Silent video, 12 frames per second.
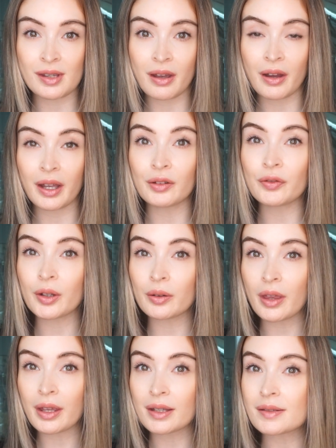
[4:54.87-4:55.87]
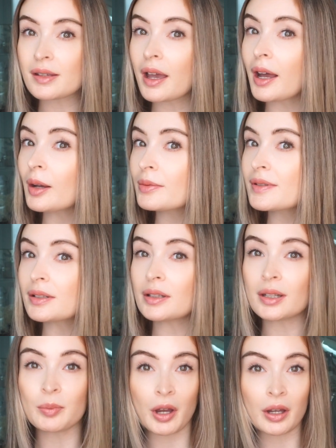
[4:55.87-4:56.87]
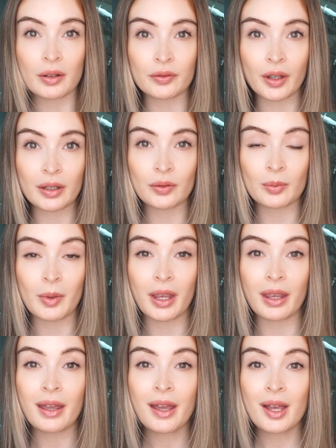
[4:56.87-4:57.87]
I feel that it's absolutely perfect for me